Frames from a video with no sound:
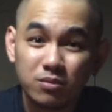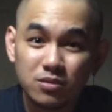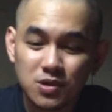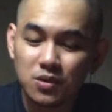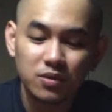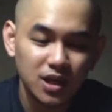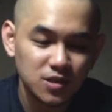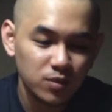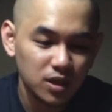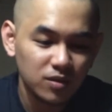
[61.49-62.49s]
So that's
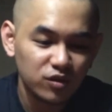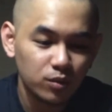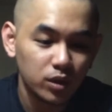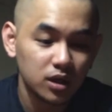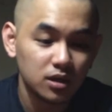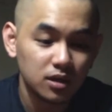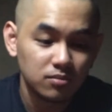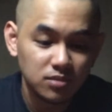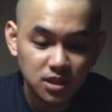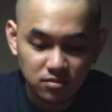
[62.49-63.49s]
pretty much what we're going to
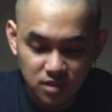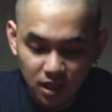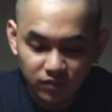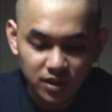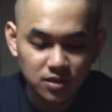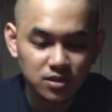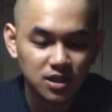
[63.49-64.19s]
delve into